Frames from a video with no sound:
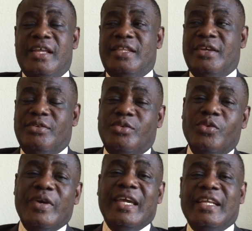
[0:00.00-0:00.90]
They
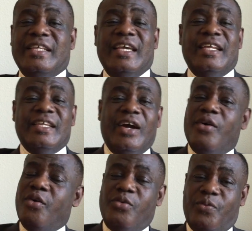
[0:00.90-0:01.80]
do it in their
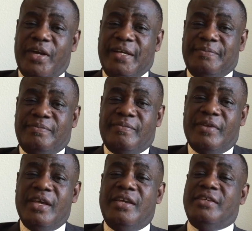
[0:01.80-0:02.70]
own way.
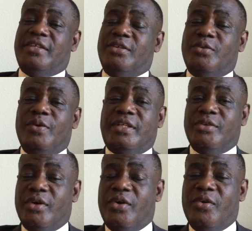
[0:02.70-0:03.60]
He said, do it
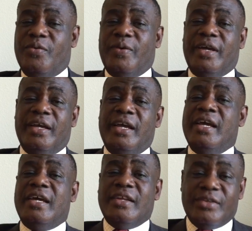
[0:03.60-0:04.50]
in your own way.
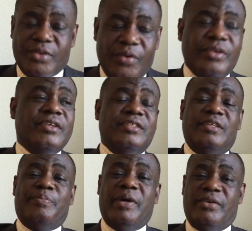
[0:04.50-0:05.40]
Don't
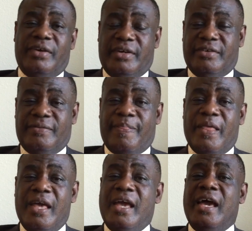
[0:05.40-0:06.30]
depend on God.
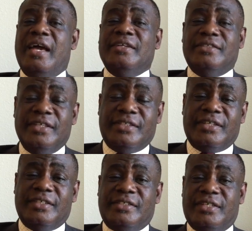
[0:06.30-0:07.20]
And
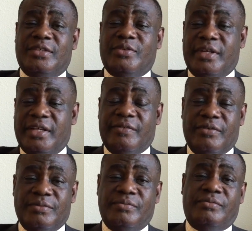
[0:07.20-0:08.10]
Jesus said to the
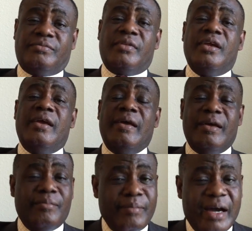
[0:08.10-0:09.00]
devil,
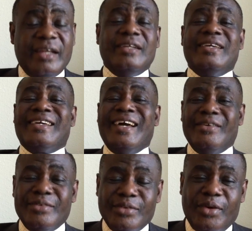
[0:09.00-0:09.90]
man
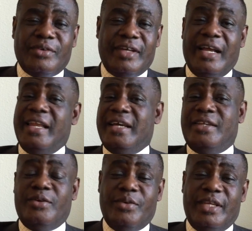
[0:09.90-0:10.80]
cannot, I like
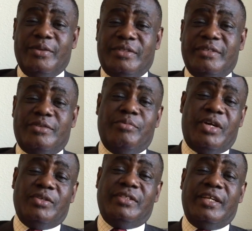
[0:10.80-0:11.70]
the good news
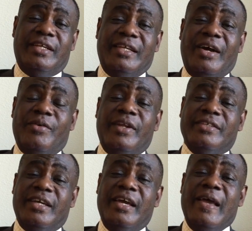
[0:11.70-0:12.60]
because he said that one, he
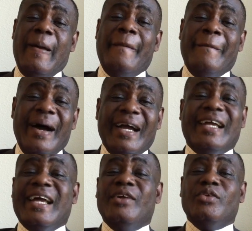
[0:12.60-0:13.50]
said, man
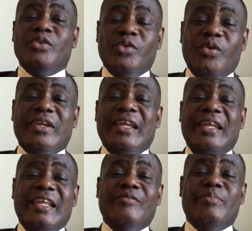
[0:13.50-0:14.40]
cannot
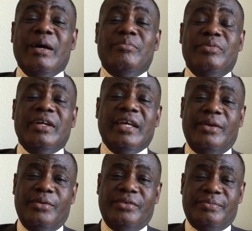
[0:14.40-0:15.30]
live by bread
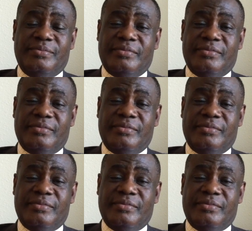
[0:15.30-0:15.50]
alone.